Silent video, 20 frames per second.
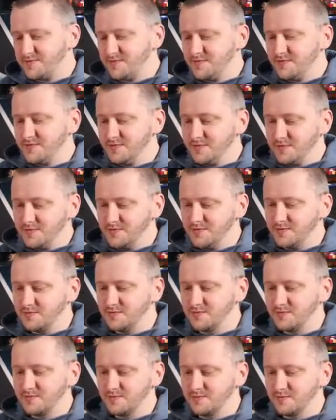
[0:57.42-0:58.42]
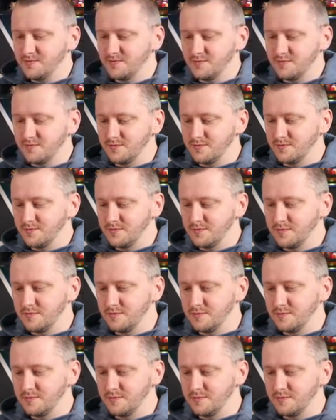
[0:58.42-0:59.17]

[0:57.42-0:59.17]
(silence)